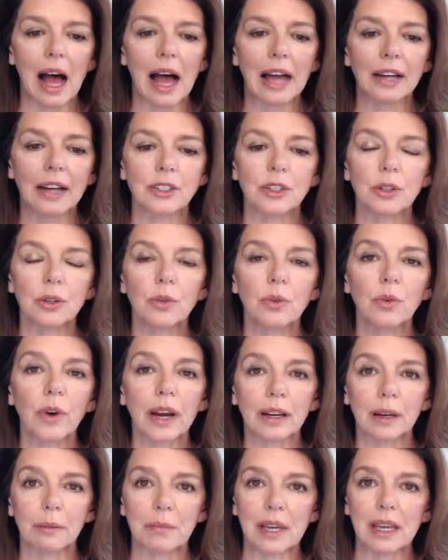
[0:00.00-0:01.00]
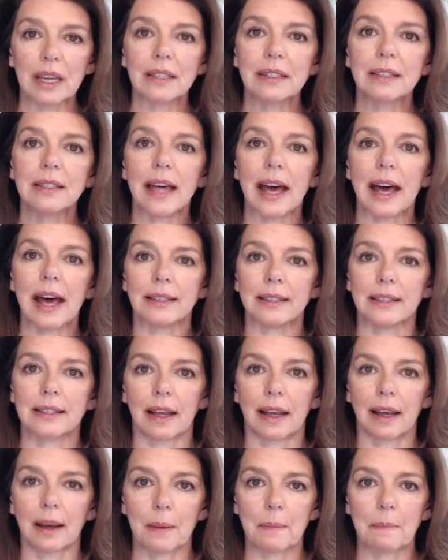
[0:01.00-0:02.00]
do recommend that,
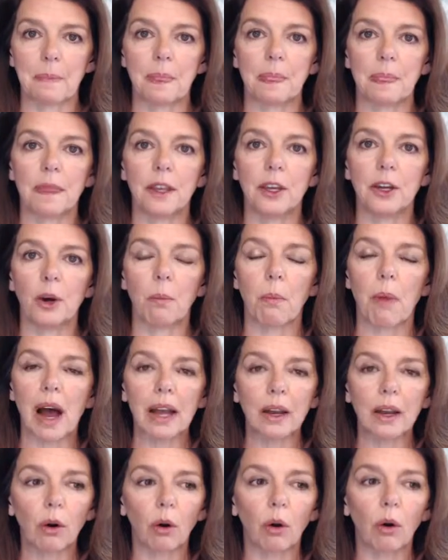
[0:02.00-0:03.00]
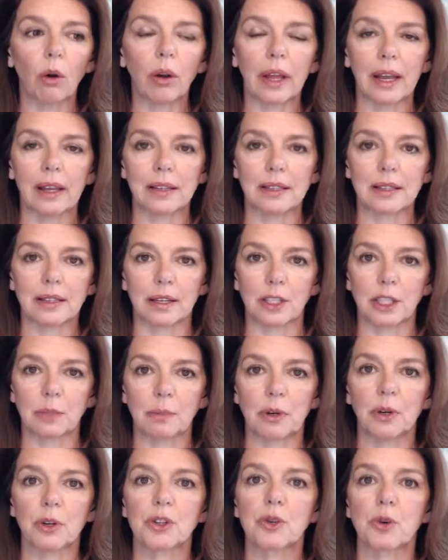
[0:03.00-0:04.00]
my goal as a
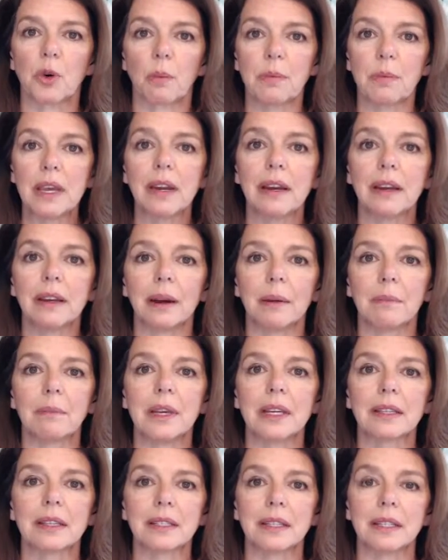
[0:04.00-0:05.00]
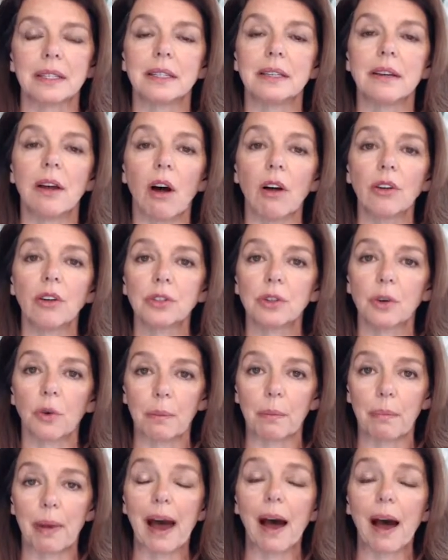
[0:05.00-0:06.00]
spiritual medium is to also
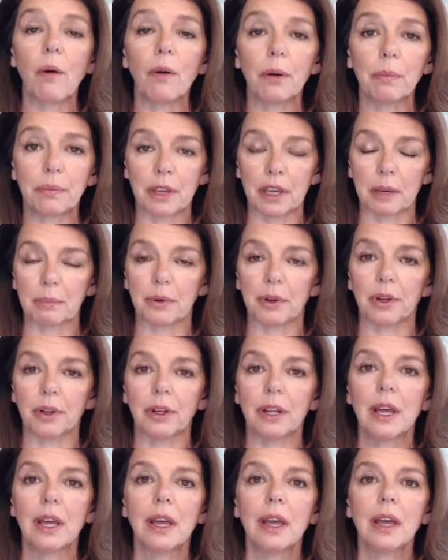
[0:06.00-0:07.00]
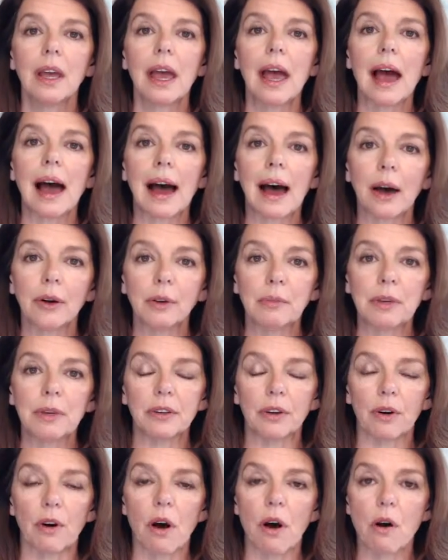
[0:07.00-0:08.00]
empower people how to be
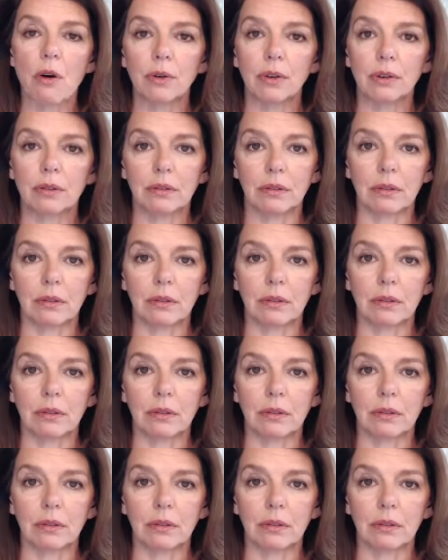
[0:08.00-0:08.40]
their own